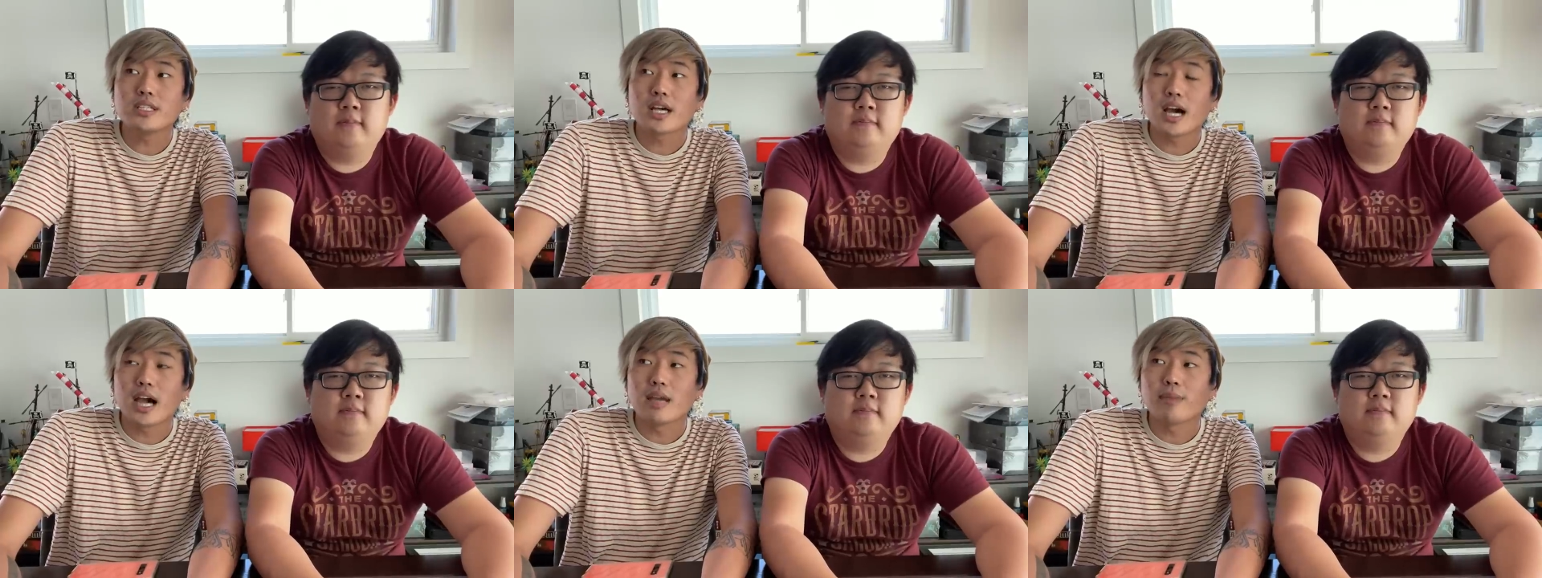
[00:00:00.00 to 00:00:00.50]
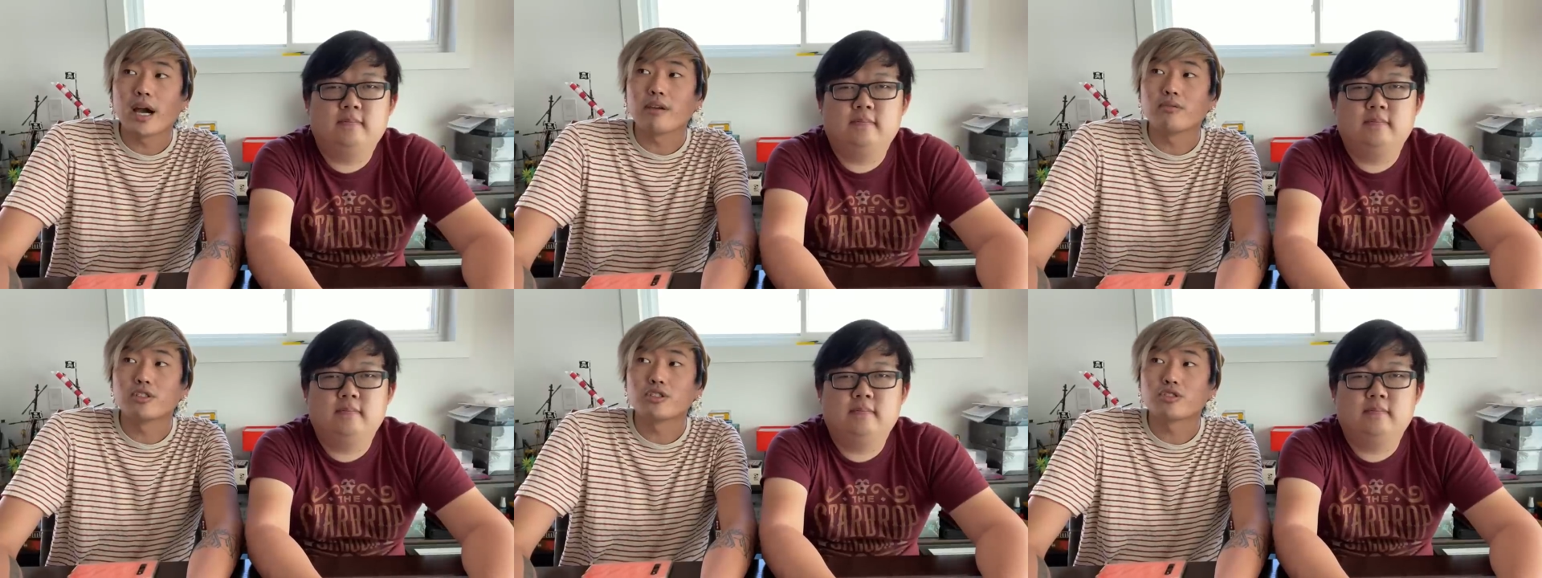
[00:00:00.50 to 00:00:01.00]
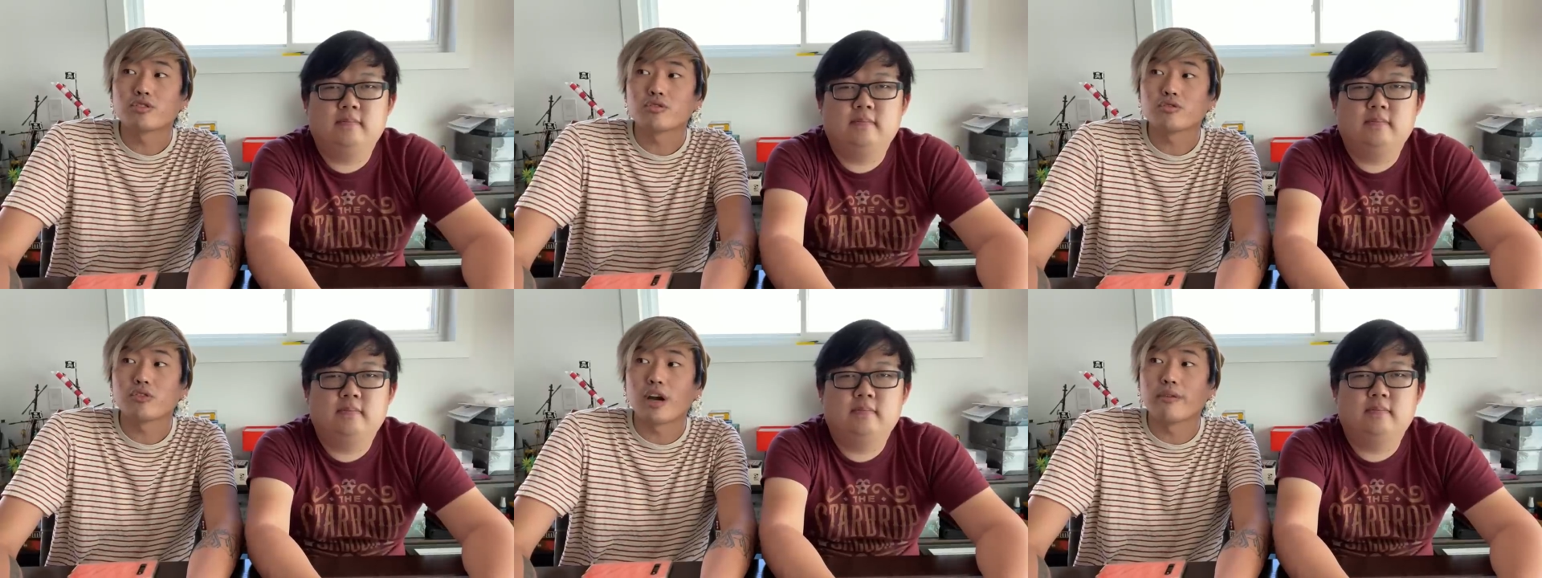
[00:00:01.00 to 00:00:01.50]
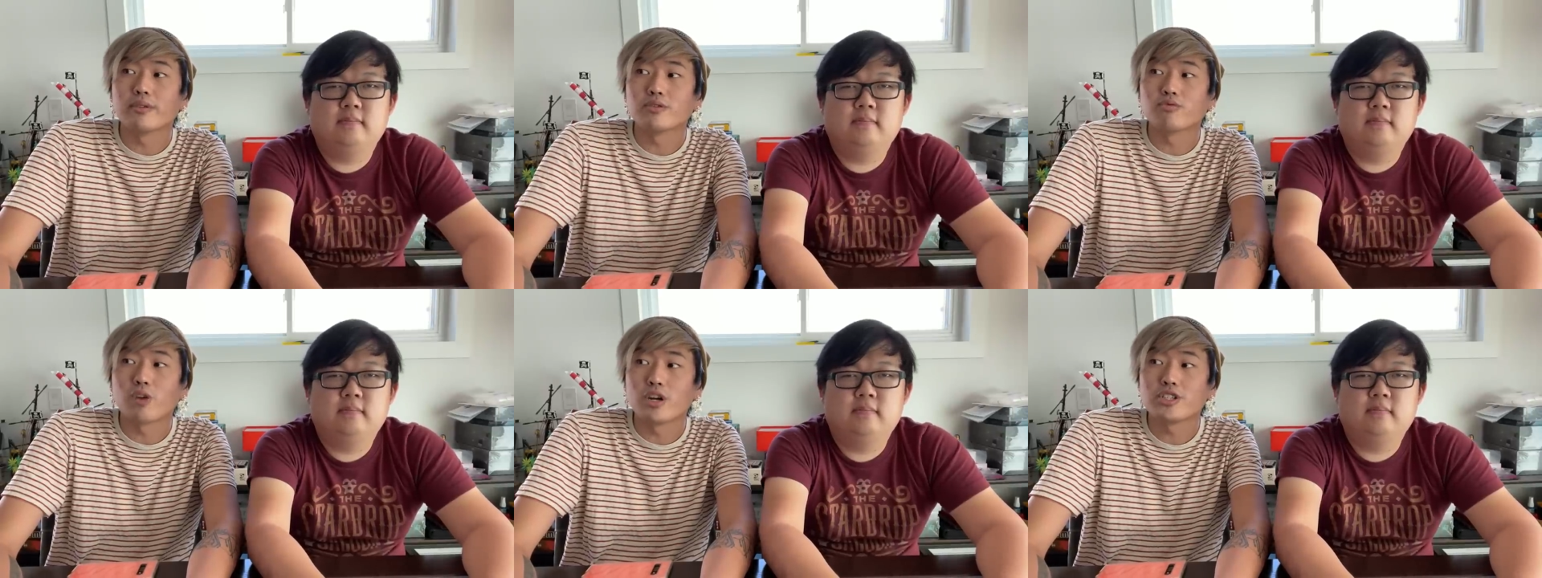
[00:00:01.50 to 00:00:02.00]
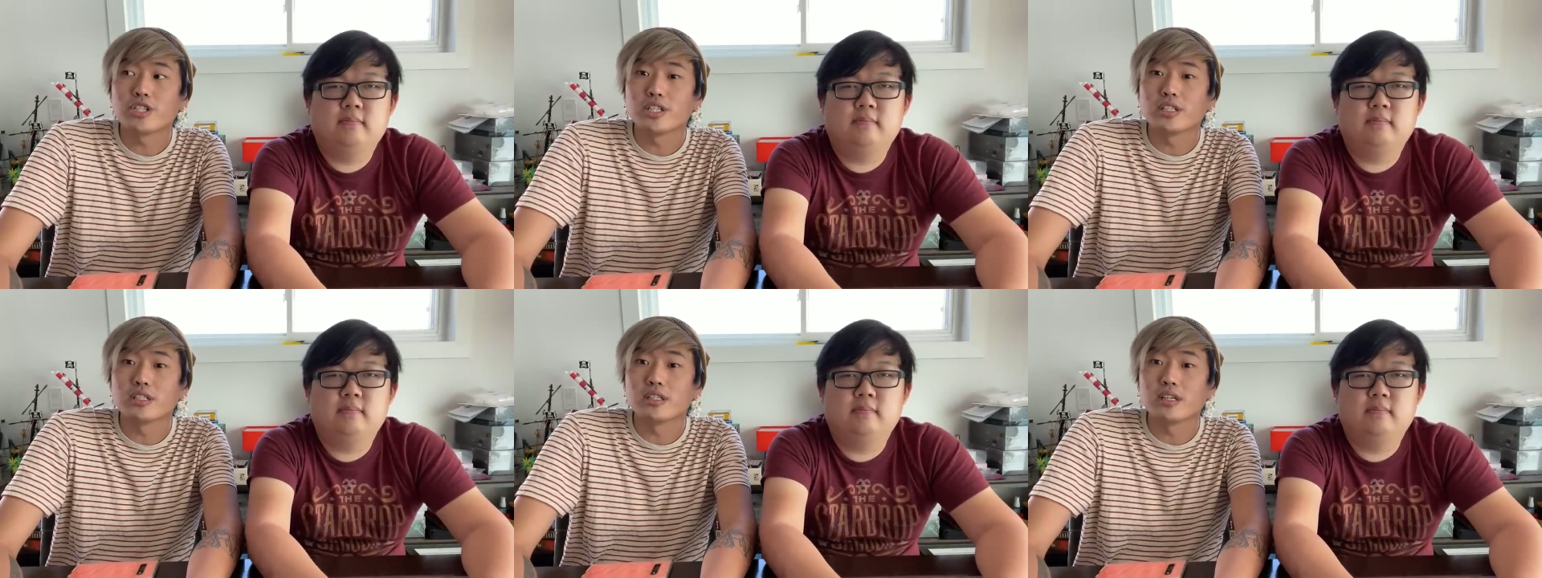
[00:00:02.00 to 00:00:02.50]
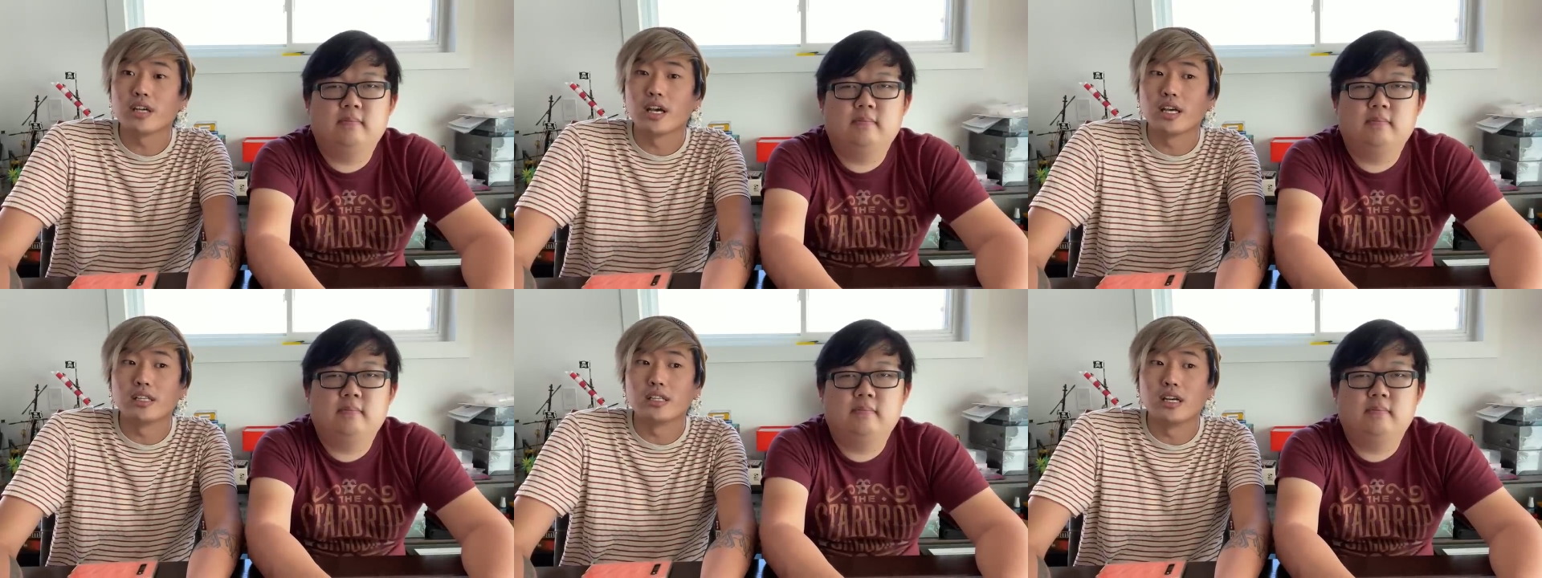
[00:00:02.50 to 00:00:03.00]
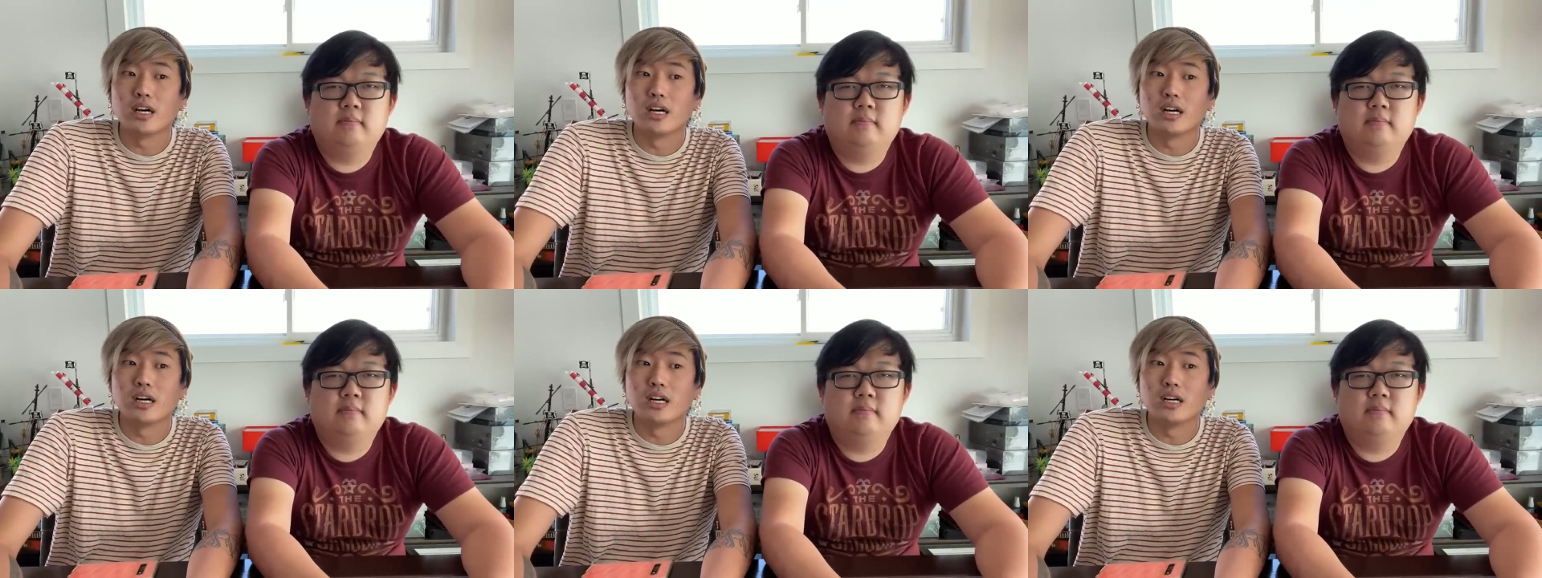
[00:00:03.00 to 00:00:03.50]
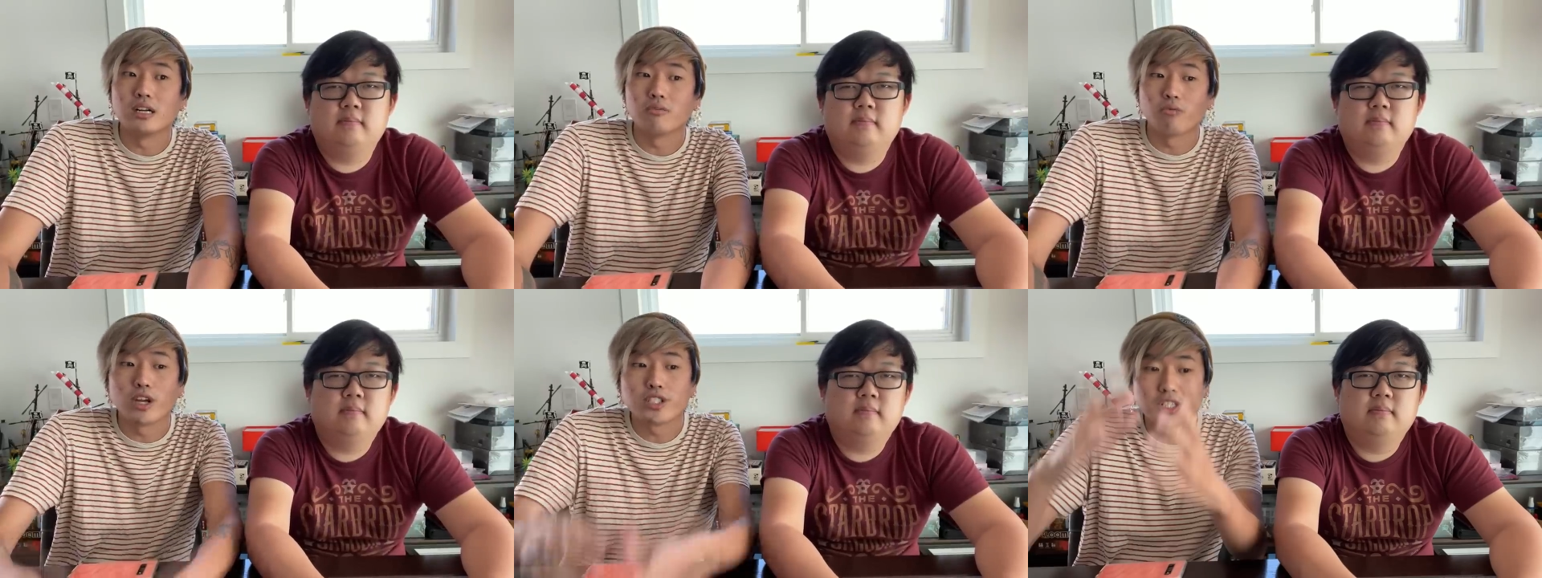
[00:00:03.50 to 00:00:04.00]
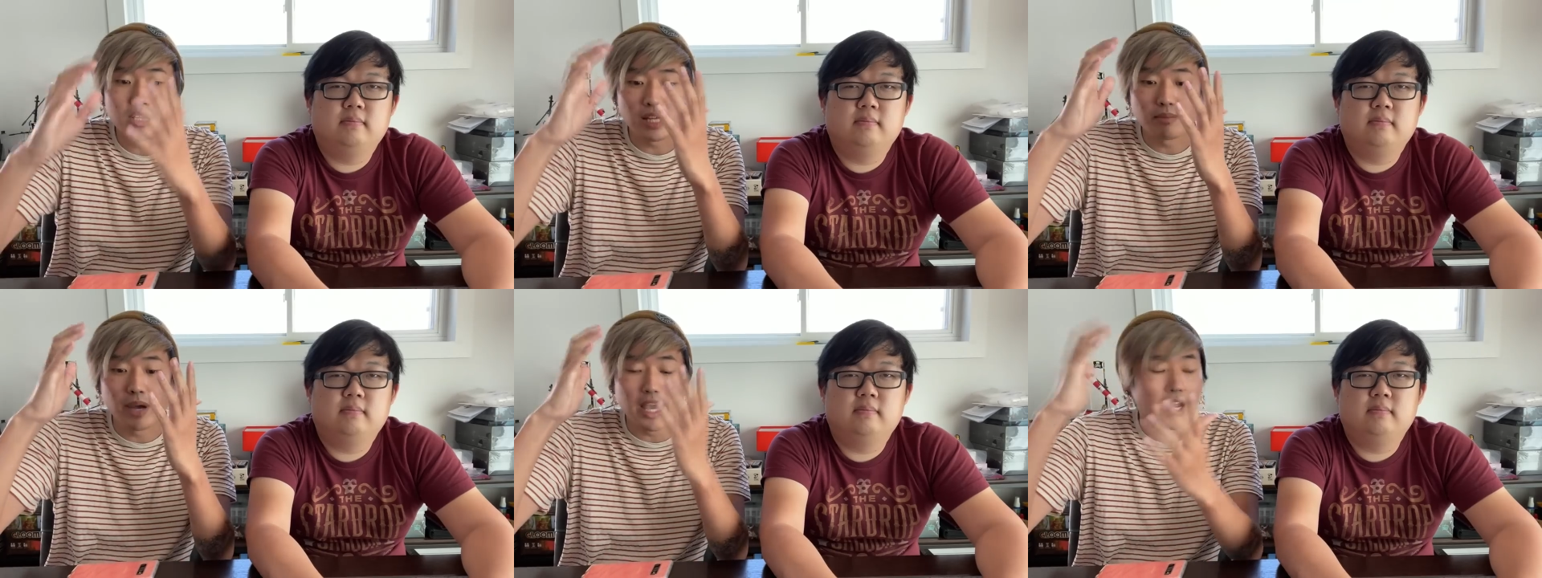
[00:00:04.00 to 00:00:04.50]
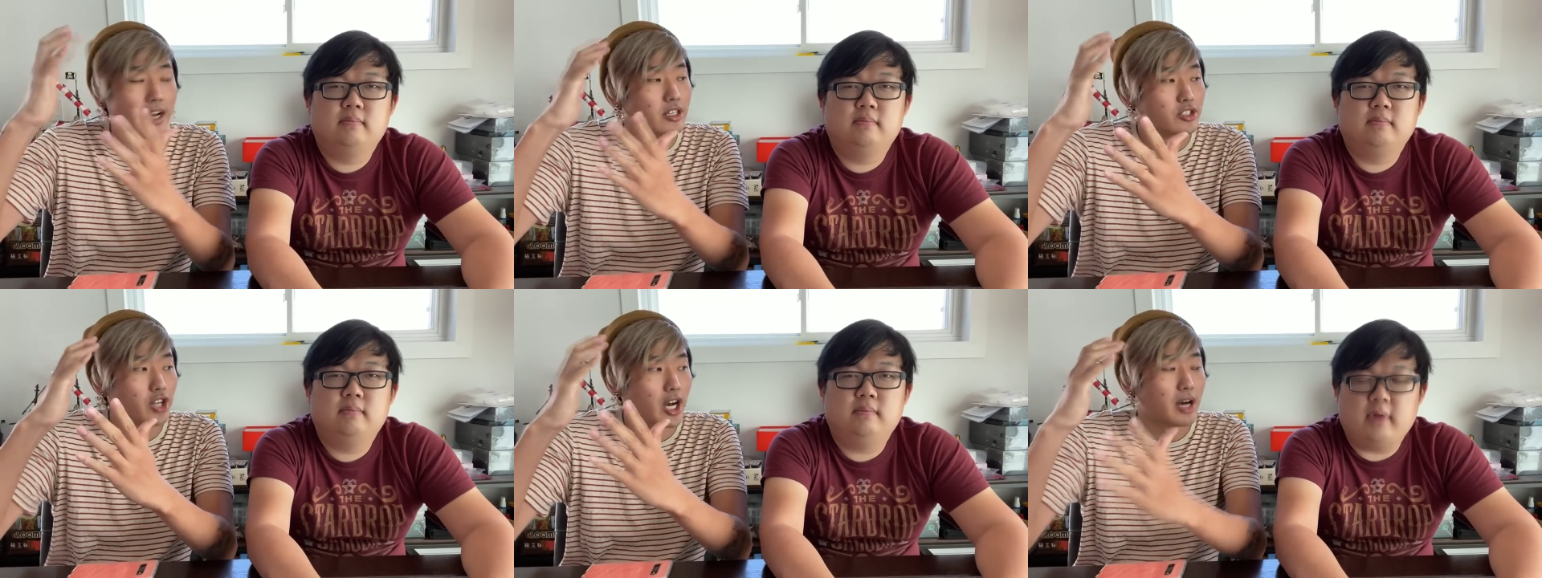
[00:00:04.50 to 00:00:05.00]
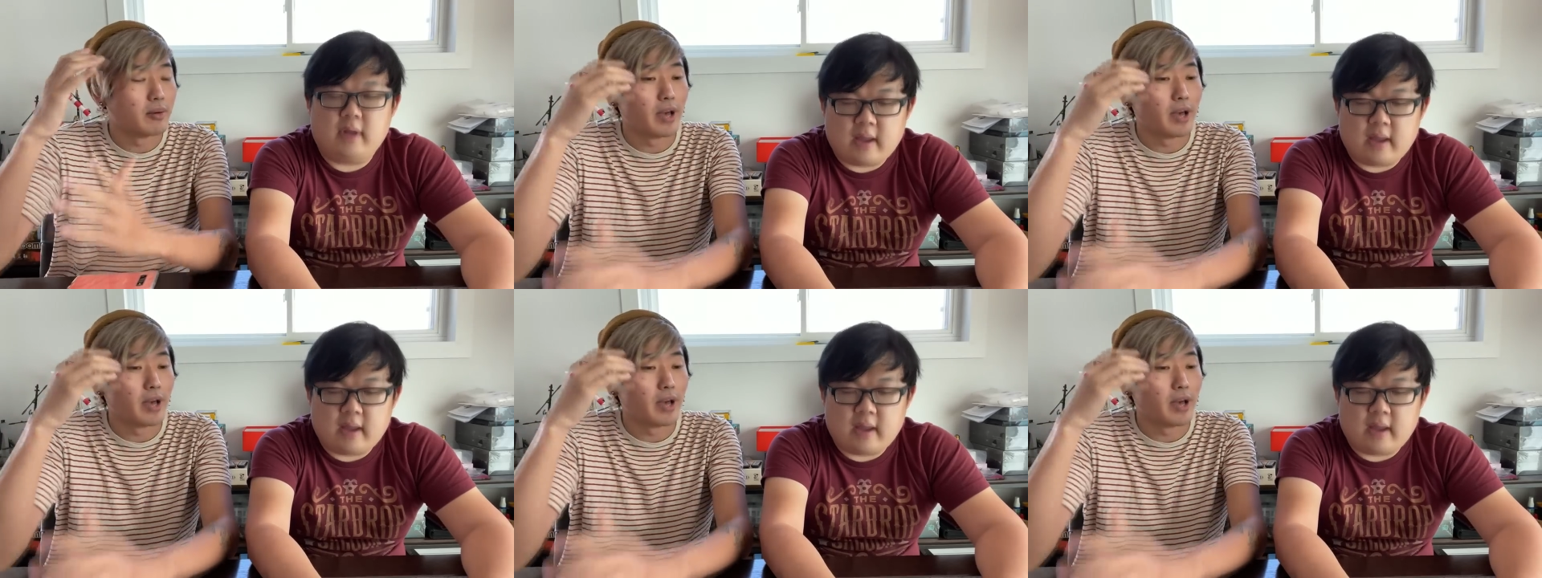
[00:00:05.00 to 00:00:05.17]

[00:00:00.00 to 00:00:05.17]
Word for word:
Speaker 1: time I was I was rushing and uh, rushing like my hair job.